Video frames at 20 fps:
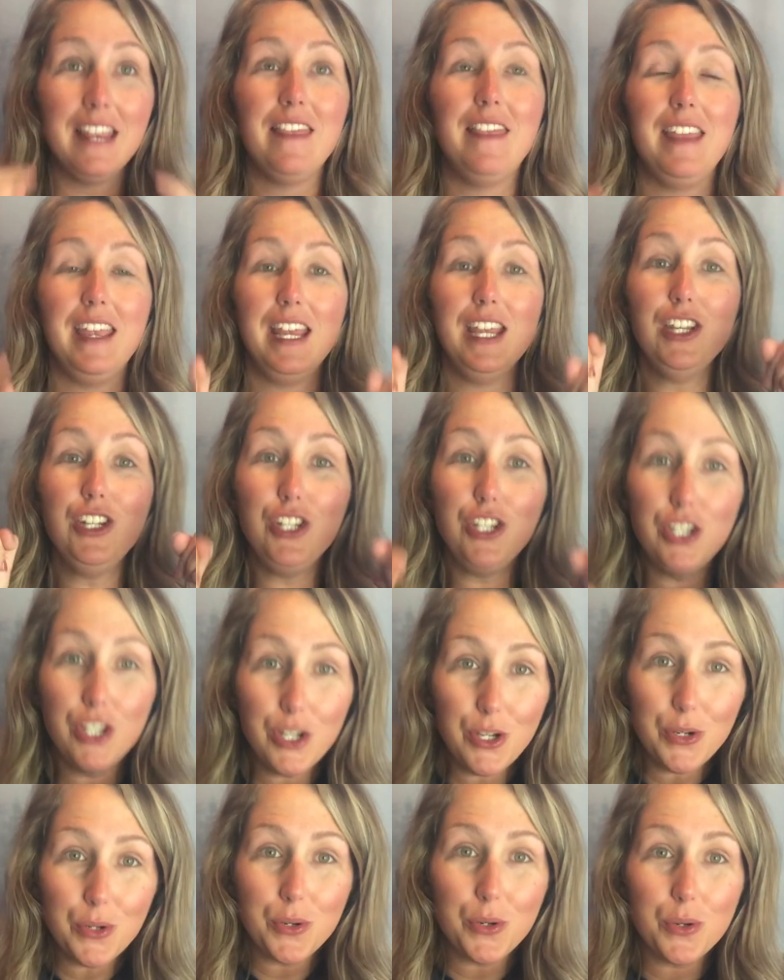Then
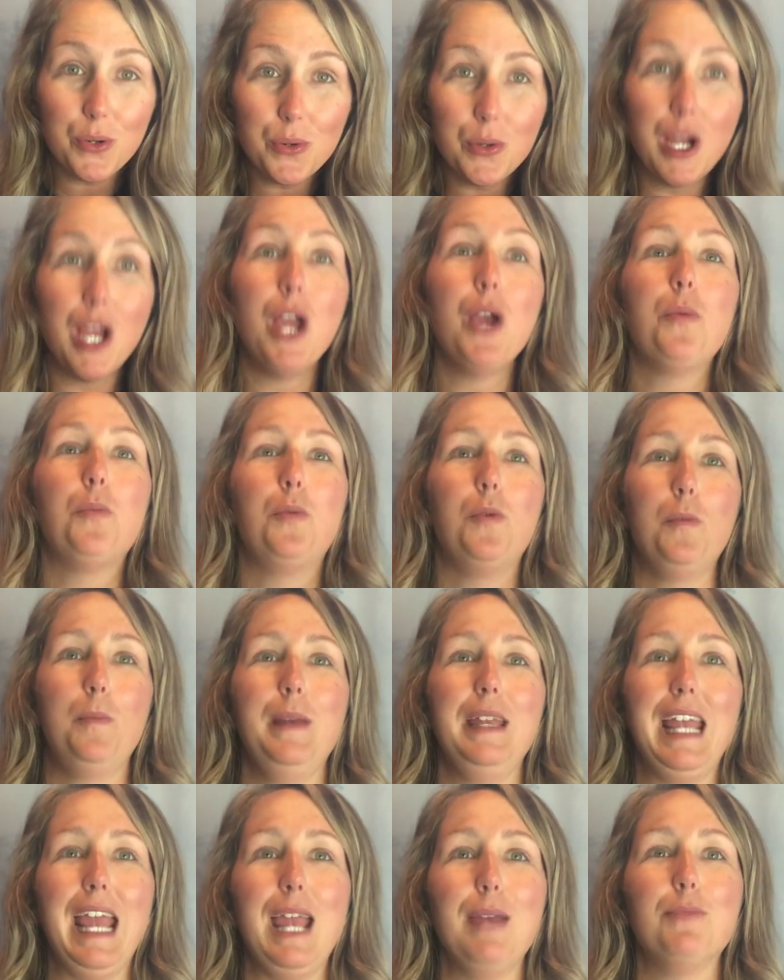you will
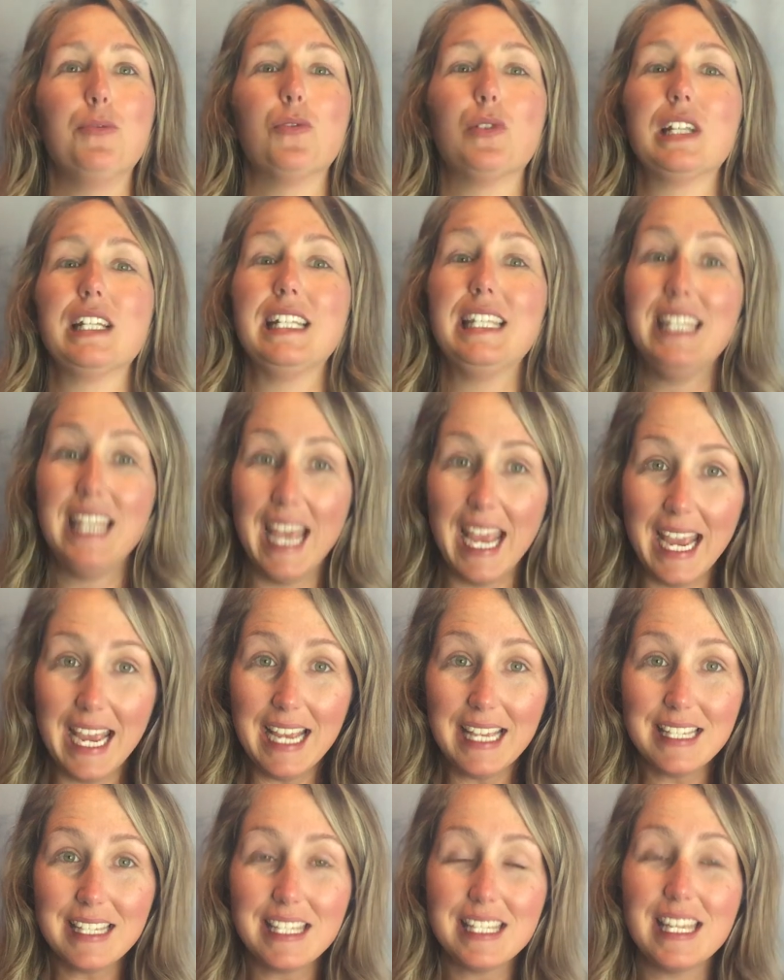be able to
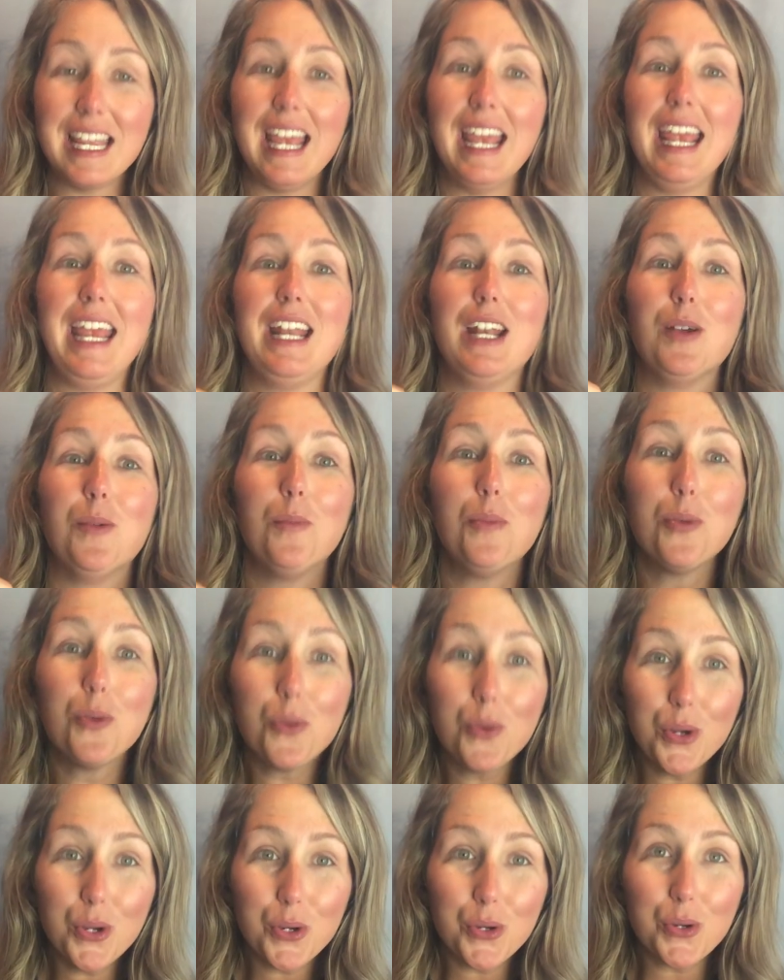test and
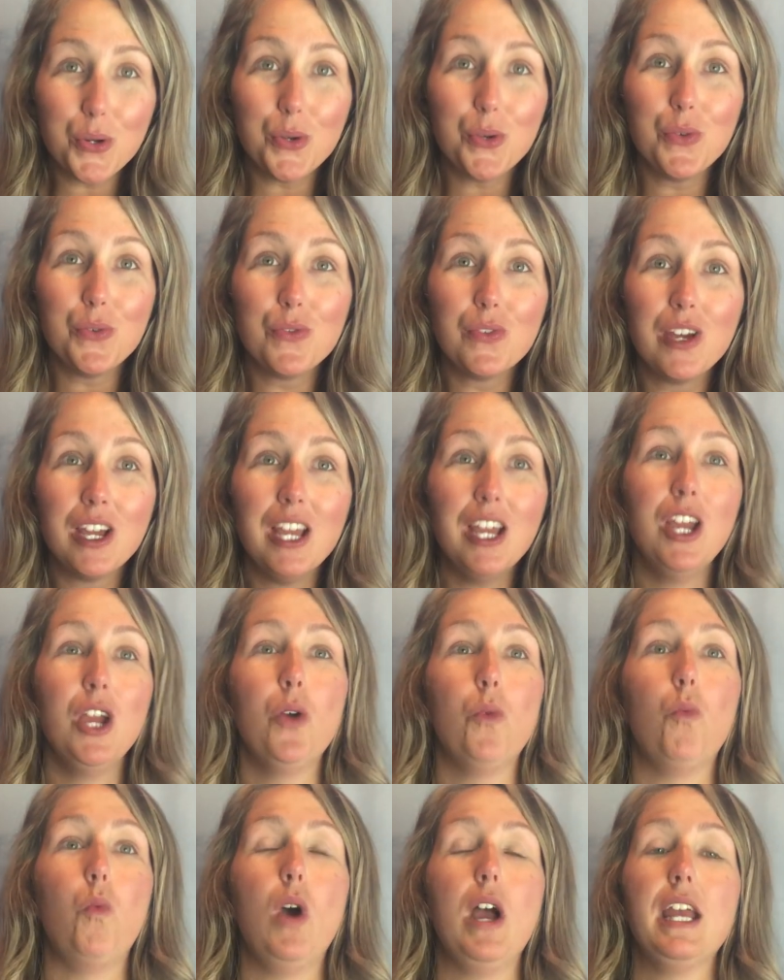approve
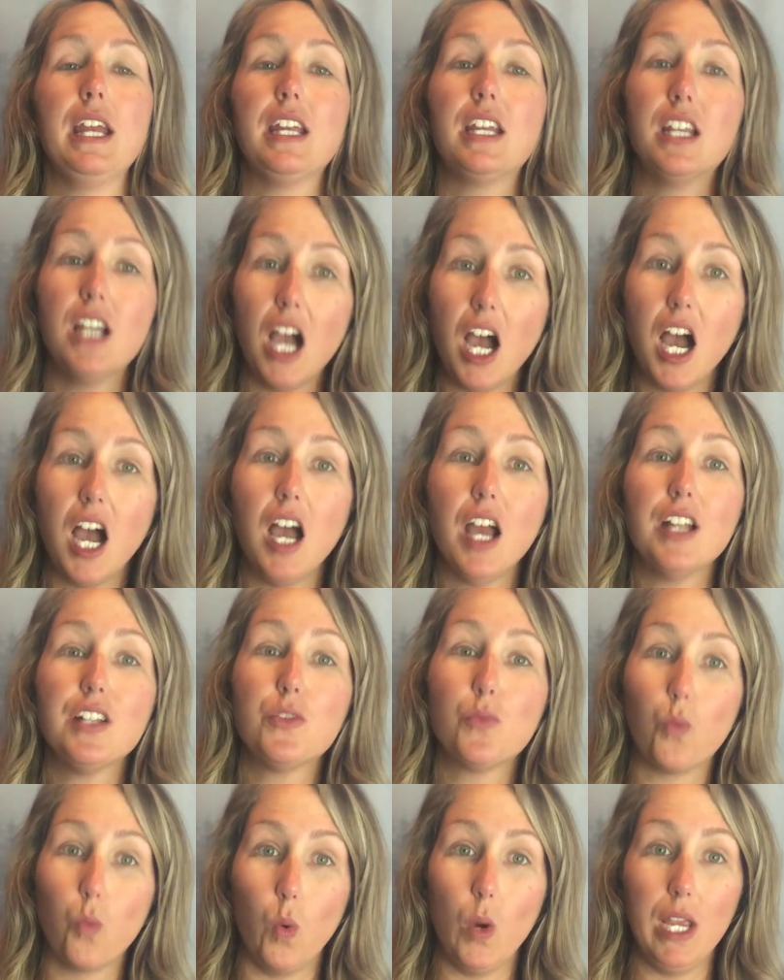what
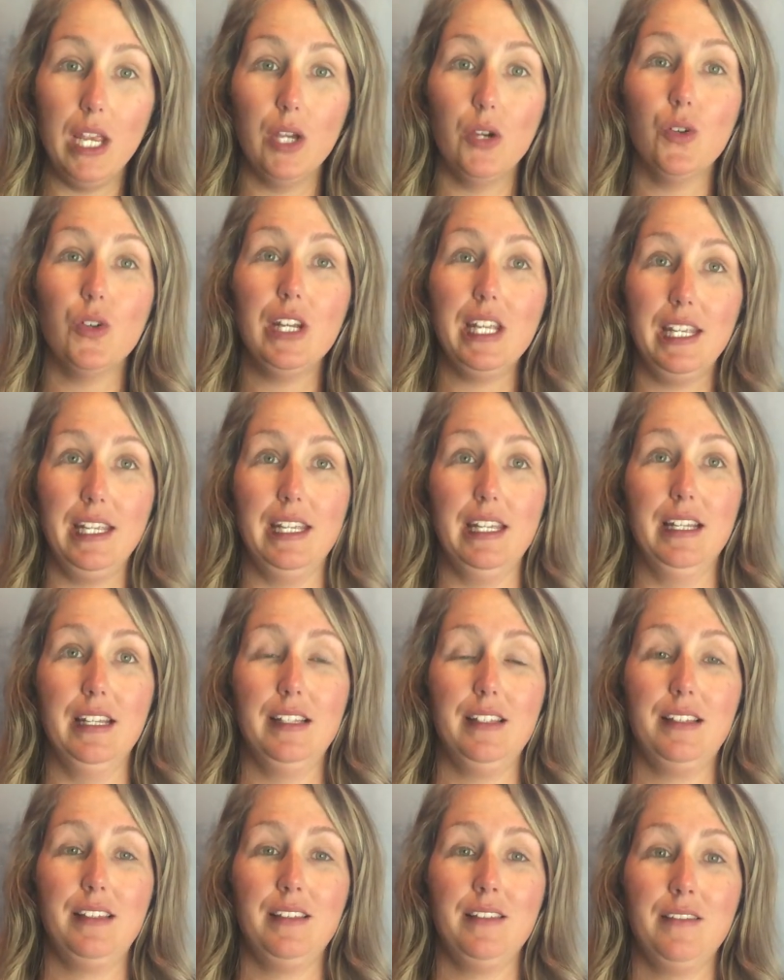God's will
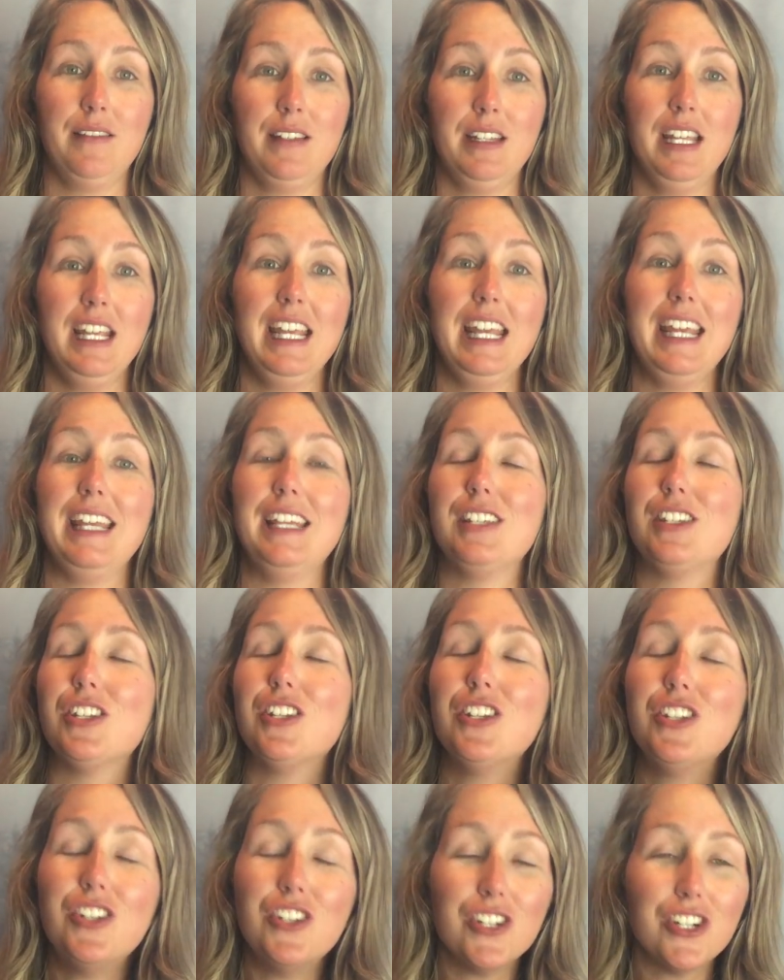is his
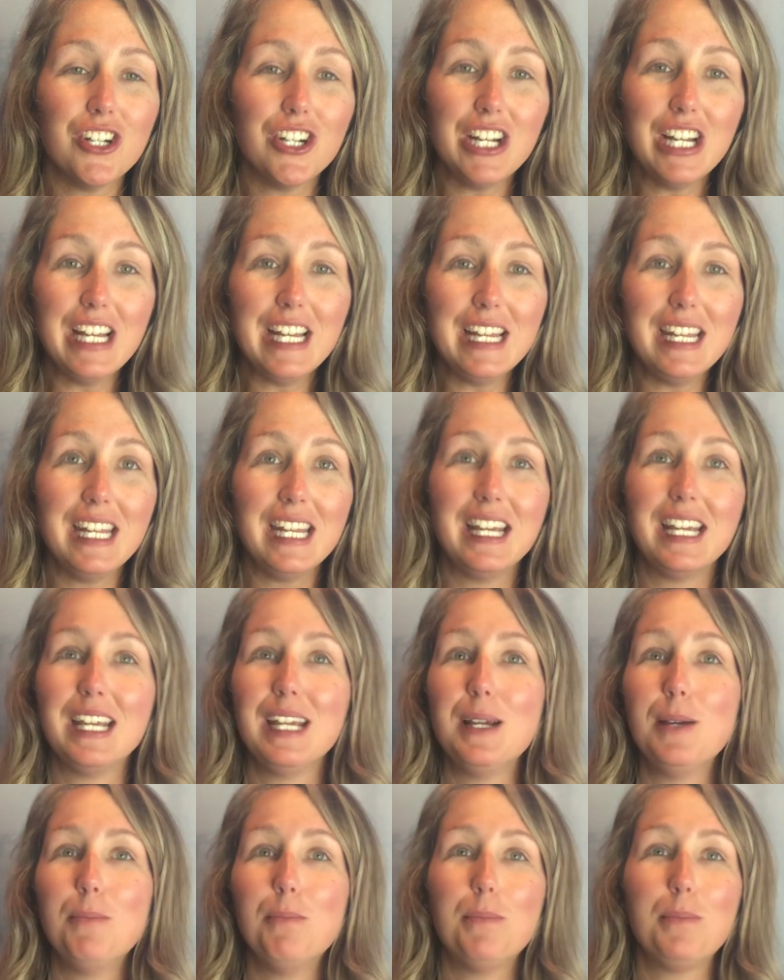good,
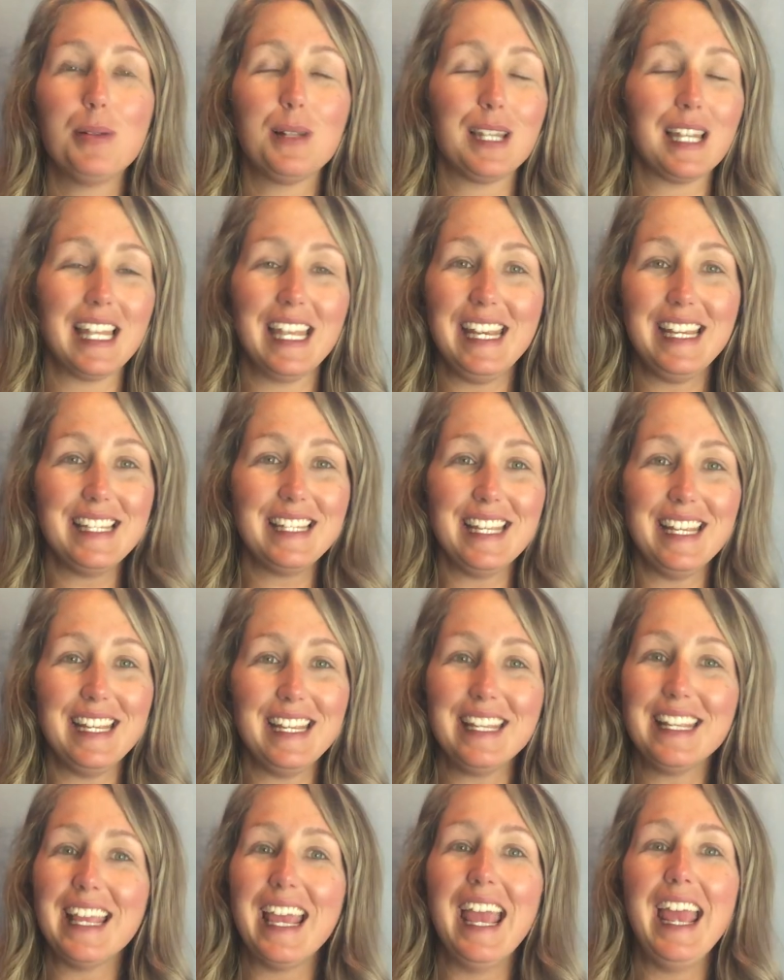
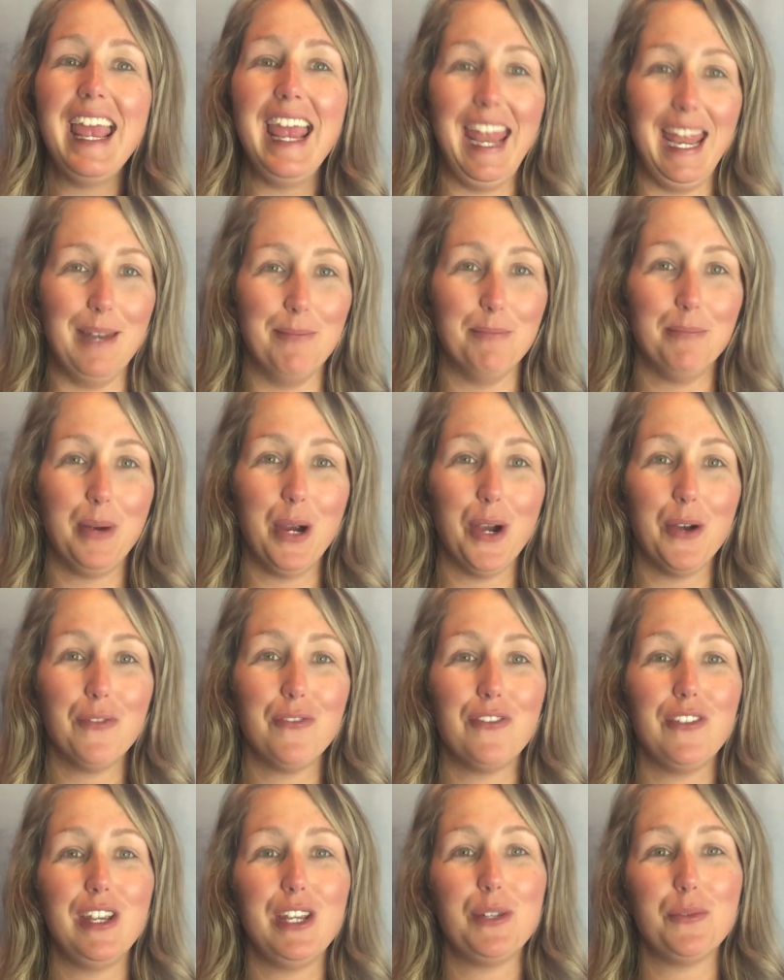pleasing, and
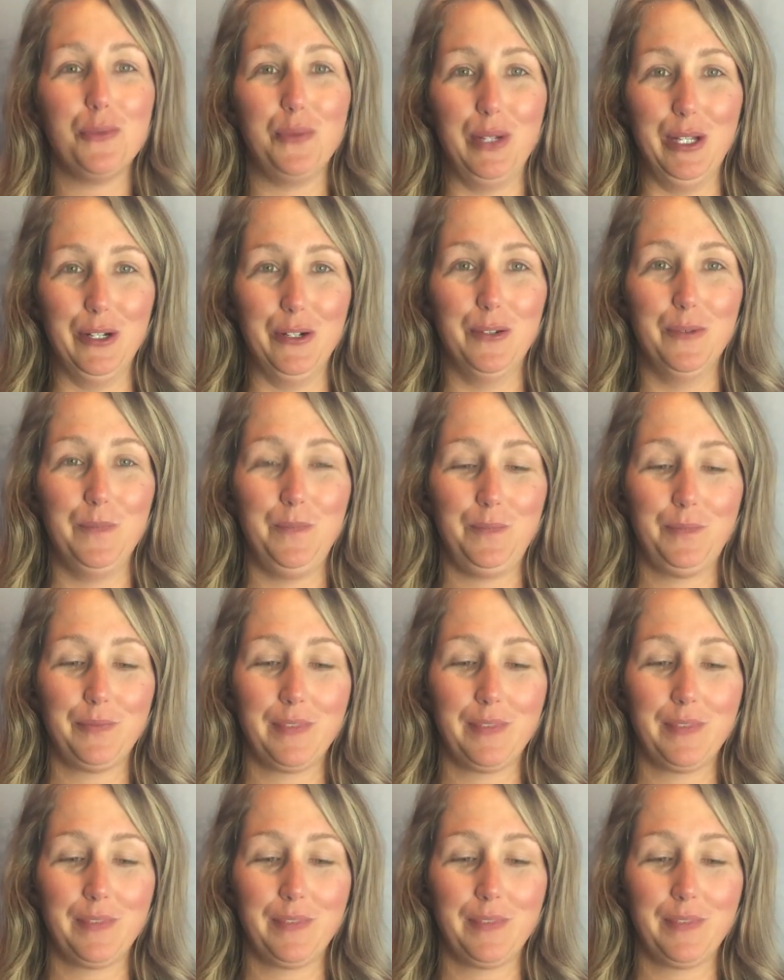perfect will.